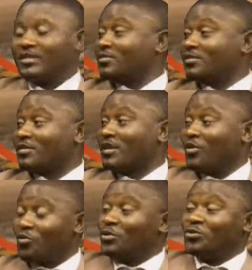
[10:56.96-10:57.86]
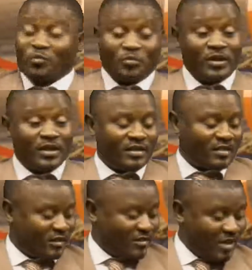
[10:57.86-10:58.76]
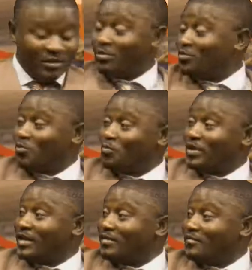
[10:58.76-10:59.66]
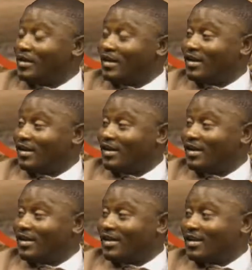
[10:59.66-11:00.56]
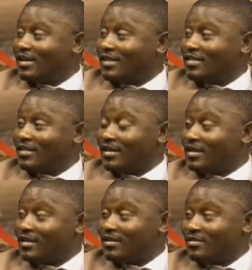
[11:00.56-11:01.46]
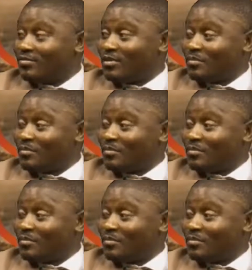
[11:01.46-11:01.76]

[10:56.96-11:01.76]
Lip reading: They are going to play. The other one will play number 3, wing